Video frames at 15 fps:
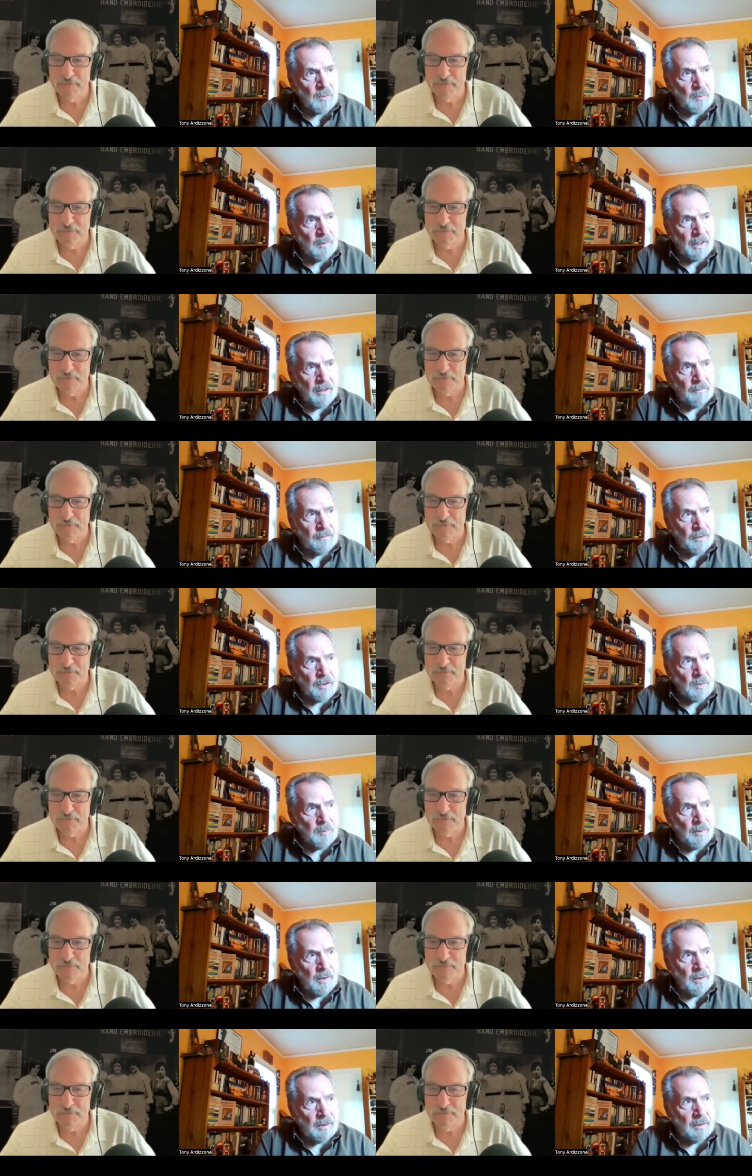Speaker 1: with that first
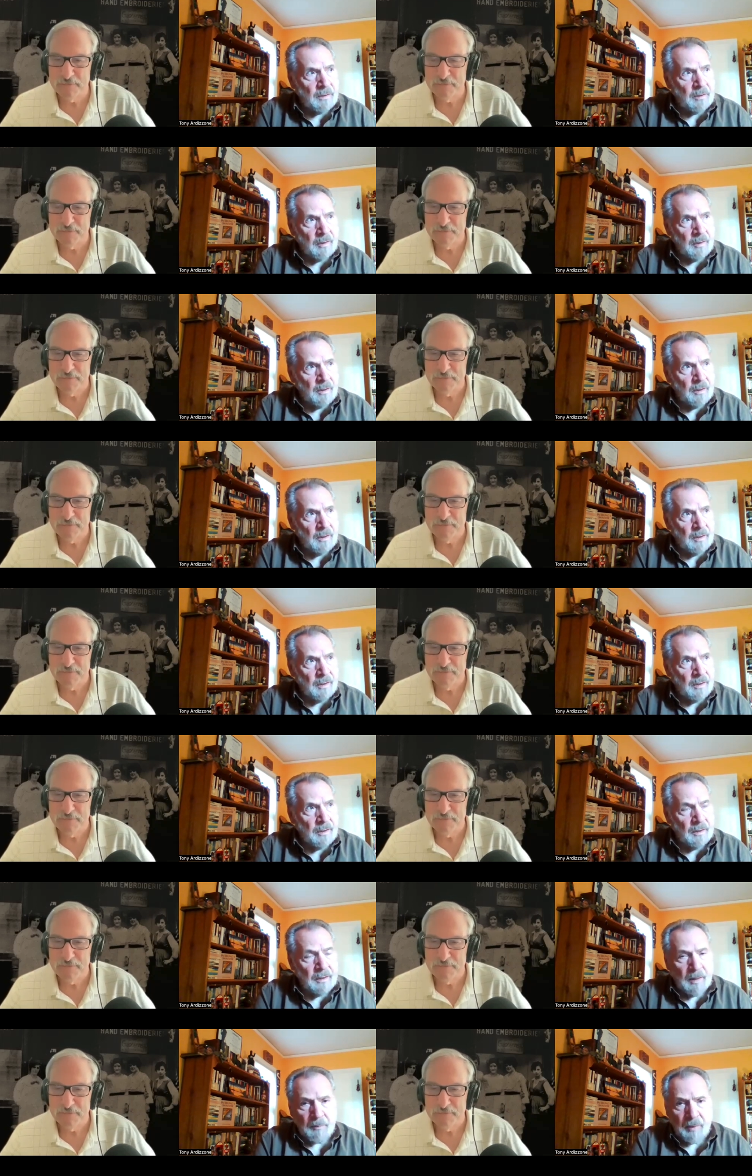book, uh, I
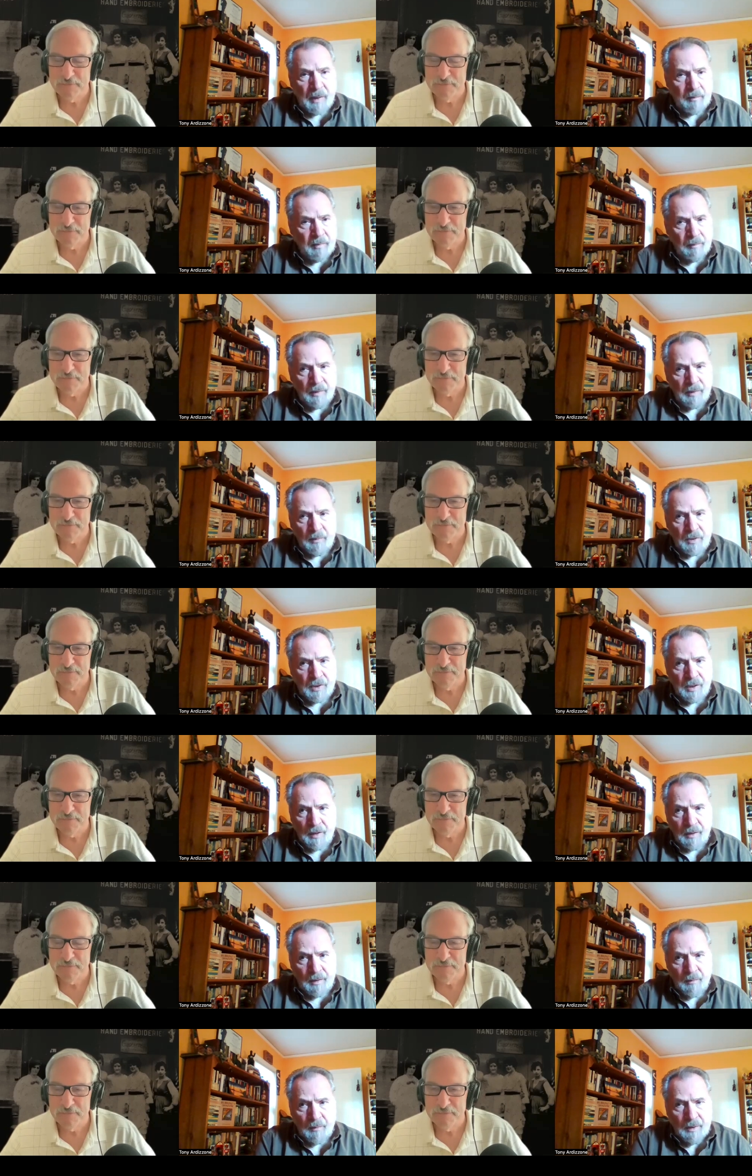think that probably was the
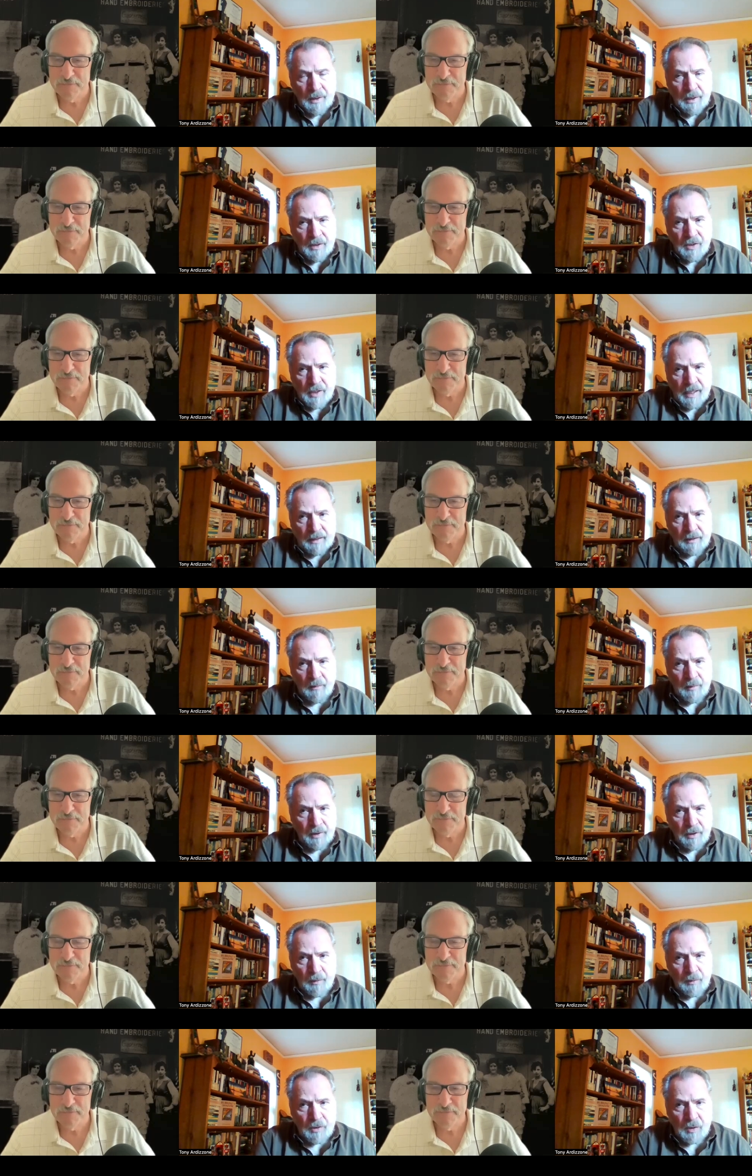uh, what exactly what
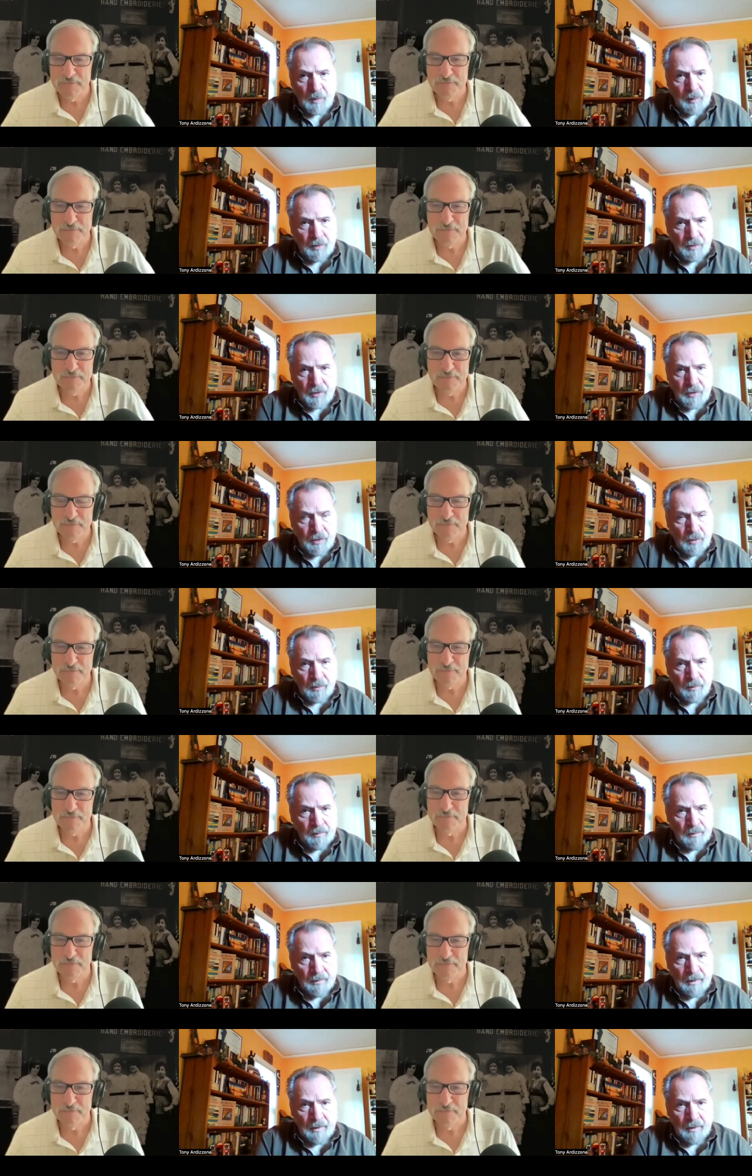you were supposed to do.